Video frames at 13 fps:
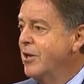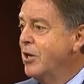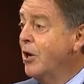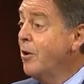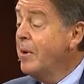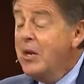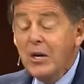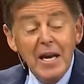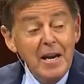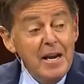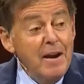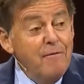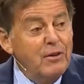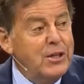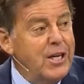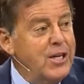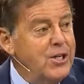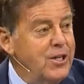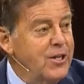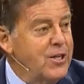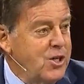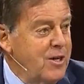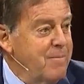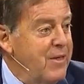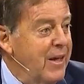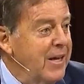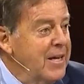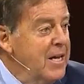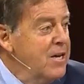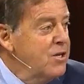You know, when you get an invitation to something,